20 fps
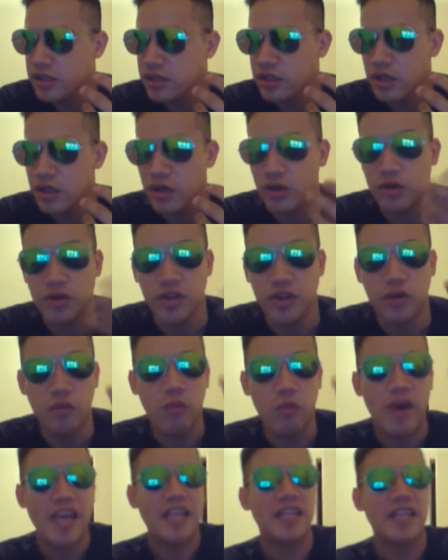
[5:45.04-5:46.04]
the the
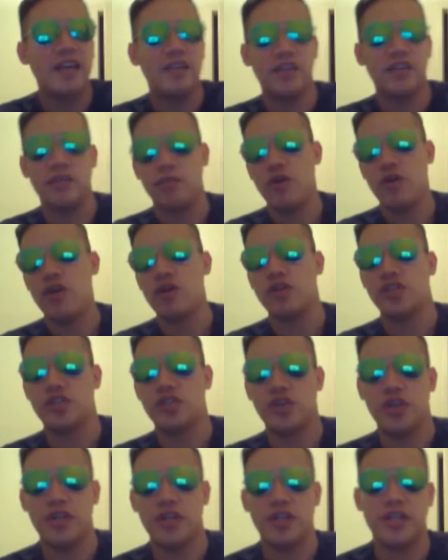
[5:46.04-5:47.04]
white of the wall
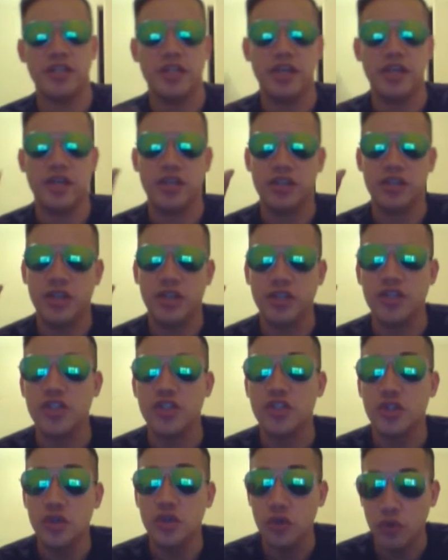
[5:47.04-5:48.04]
started to uh,
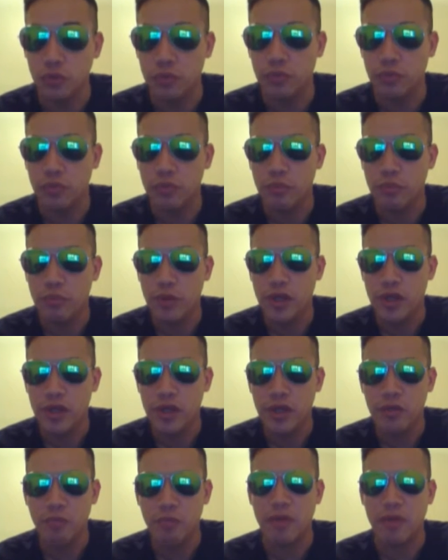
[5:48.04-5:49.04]
consume
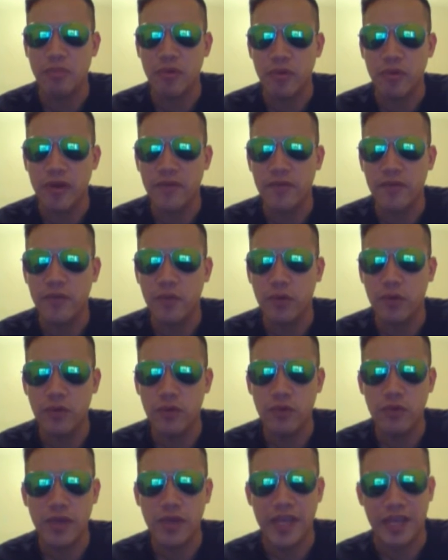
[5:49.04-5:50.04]
my
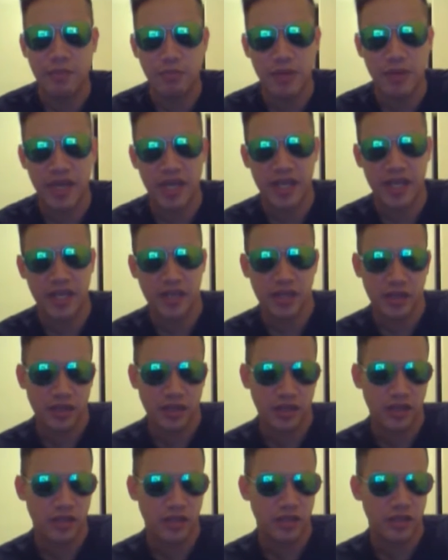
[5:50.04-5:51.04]
peripheral and my
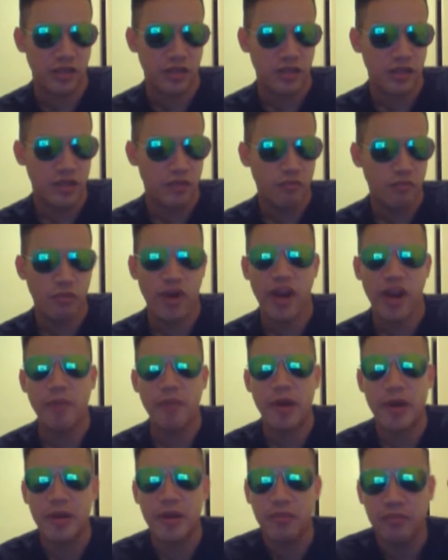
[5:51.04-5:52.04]
uh,
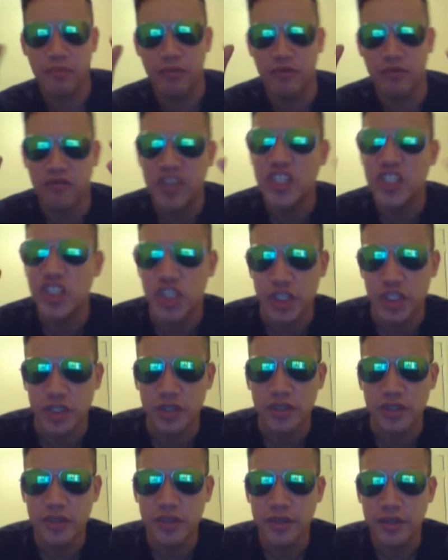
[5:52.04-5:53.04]
primary vision,
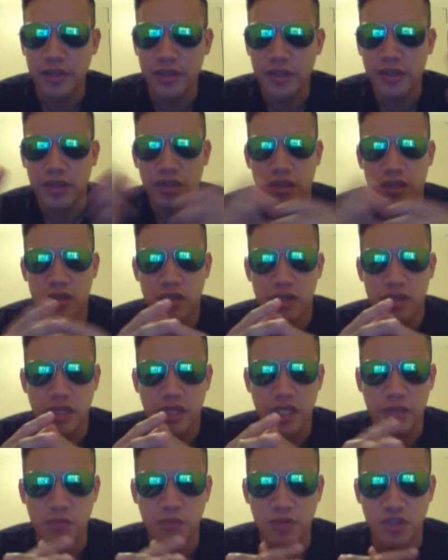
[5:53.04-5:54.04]

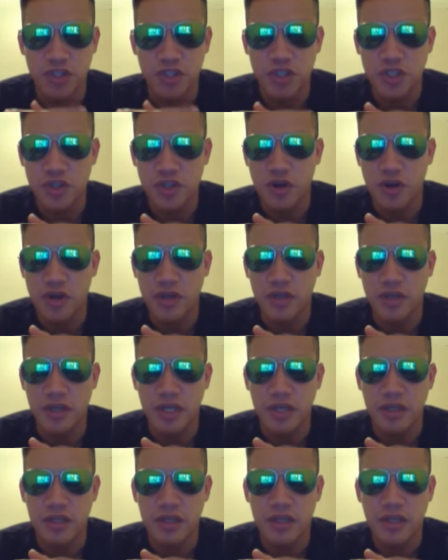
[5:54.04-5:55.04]
and it was just starting.
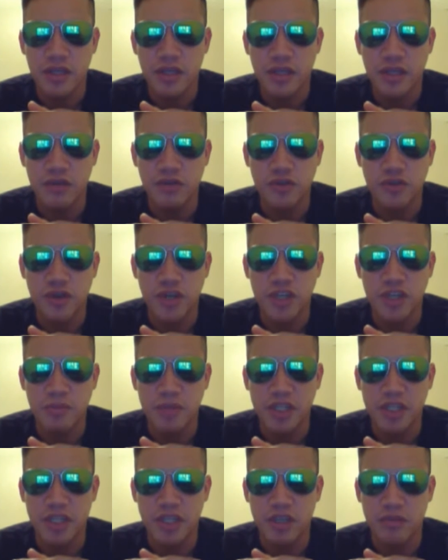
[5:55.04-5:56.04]
It, it was starting to
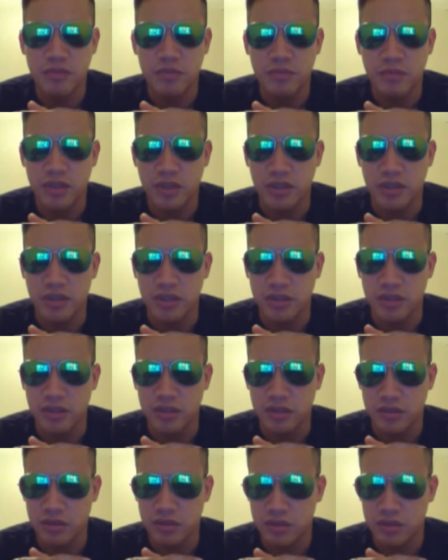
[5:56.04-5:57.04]
become uh,